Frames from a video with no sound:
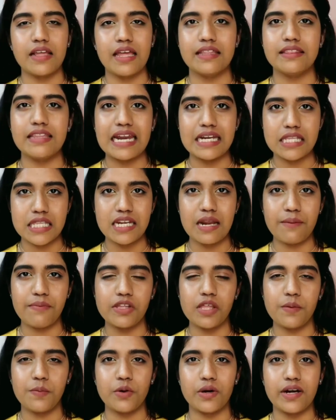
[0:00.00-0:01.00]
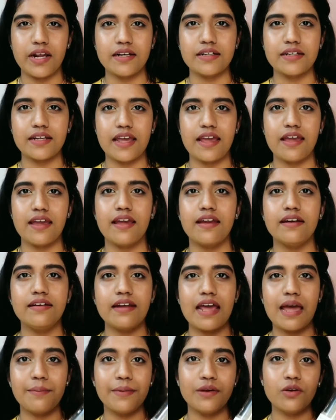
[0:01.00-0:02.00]
And that's it about the product.
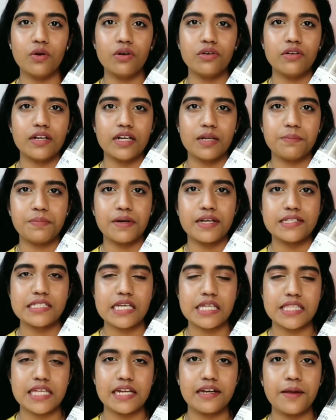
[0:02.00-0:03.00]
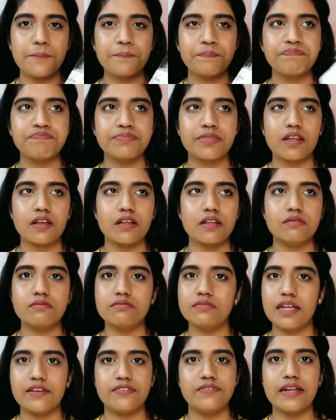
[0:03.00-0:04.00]
And am I going to repurchase it?
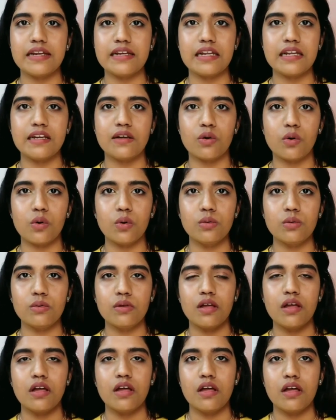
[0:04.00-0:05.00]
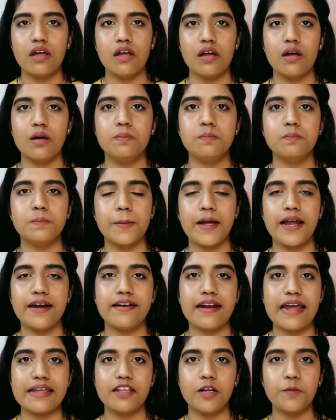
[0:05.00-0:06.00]
Definitely no.
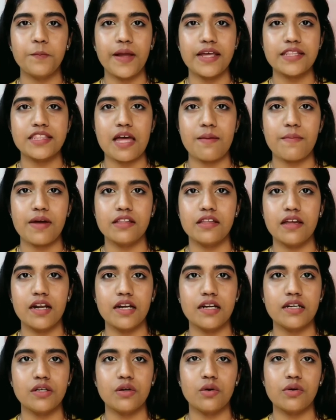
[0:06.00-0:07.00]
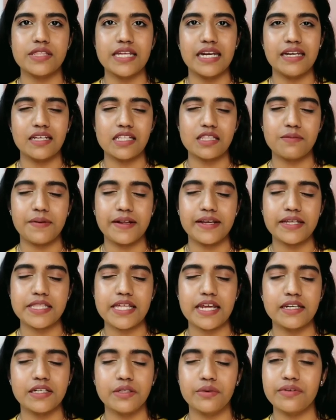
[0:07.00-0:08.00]
I'd rather buy some other, setting
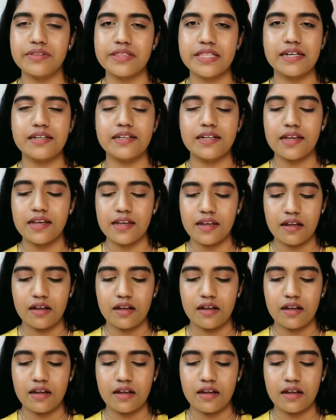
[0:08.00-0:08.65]
sprays and use it.